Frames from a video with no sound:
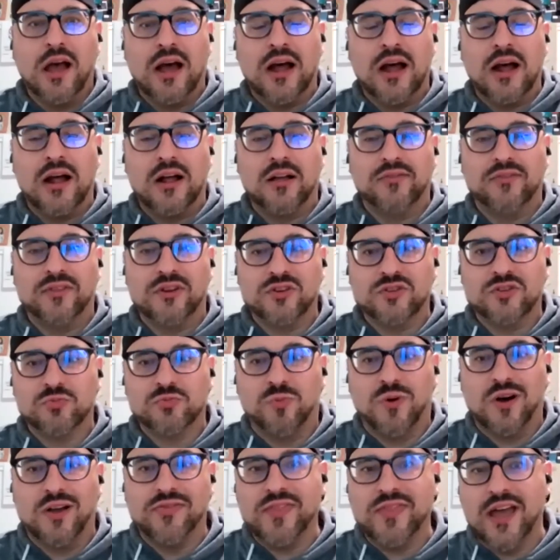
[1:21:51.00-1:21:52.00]
Uh,
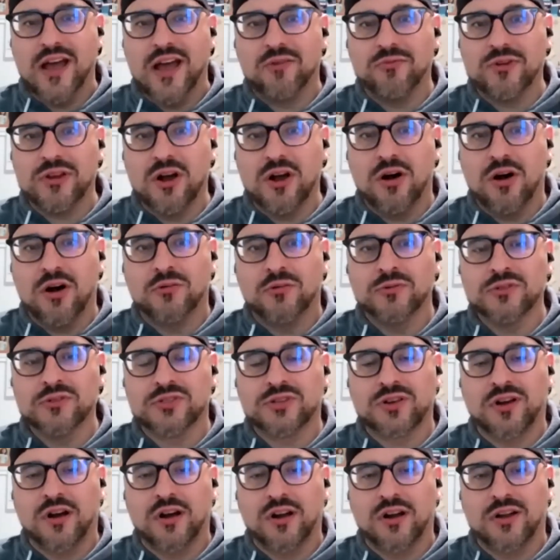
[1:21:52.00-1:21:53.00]
there's one that we
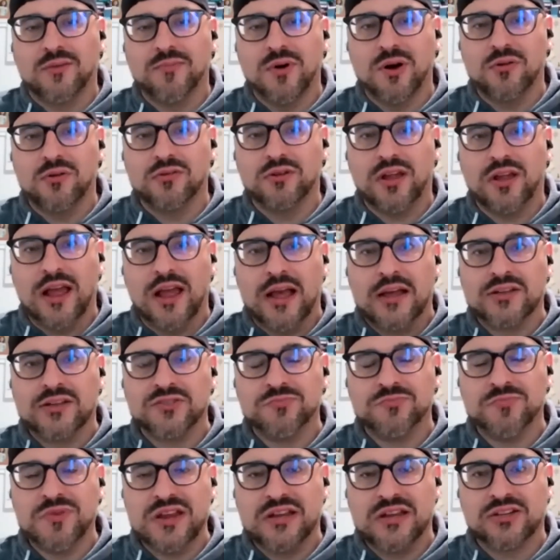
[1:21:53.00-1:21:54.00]
always talk about
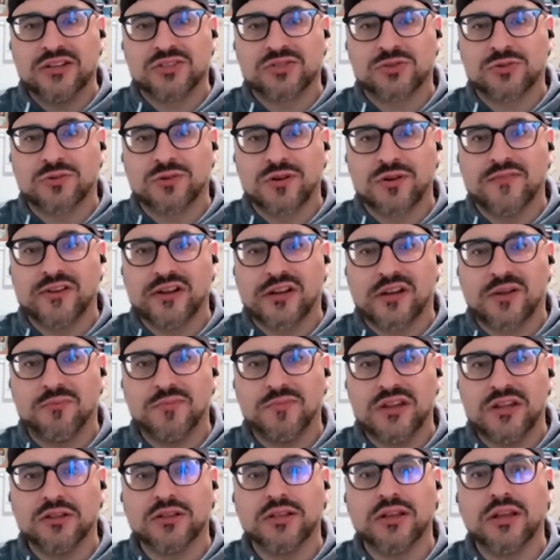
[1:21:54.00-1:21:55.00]
as being sort of a
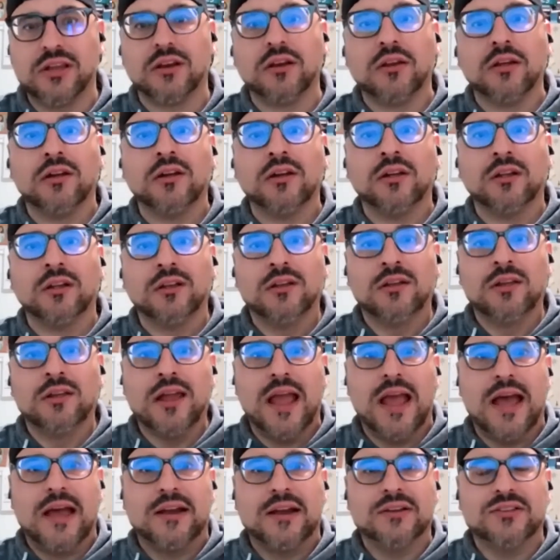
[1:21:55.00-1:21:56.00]
chameleon
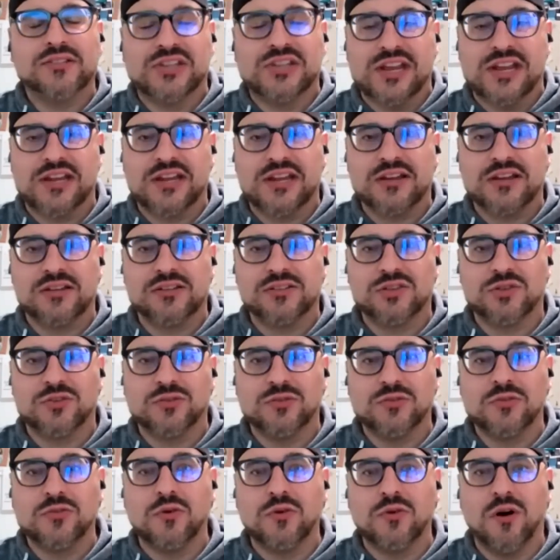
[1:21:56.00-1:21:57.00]
and taking
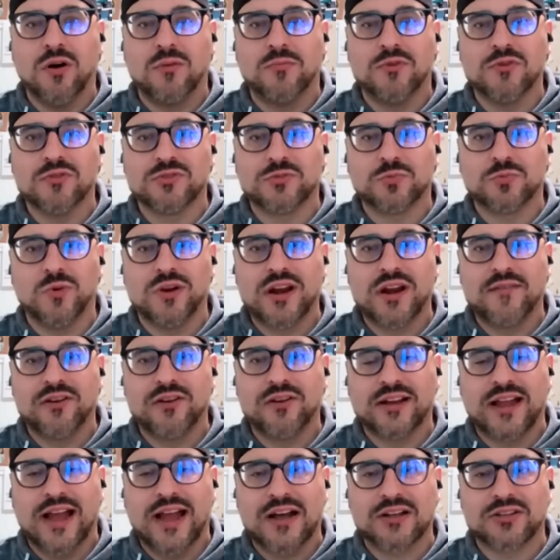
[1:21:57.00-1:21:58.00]
to almost
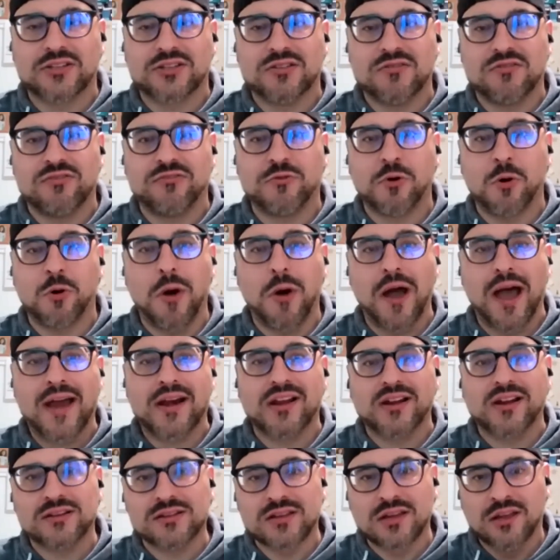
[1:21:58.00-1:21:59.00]
whatever cask you throw
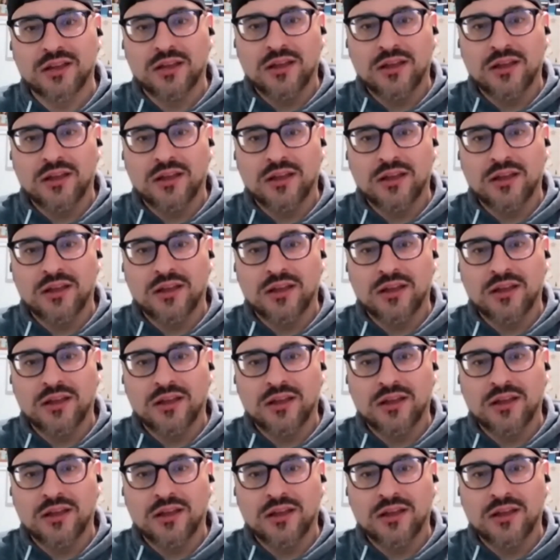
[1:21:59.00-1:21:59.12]
at it.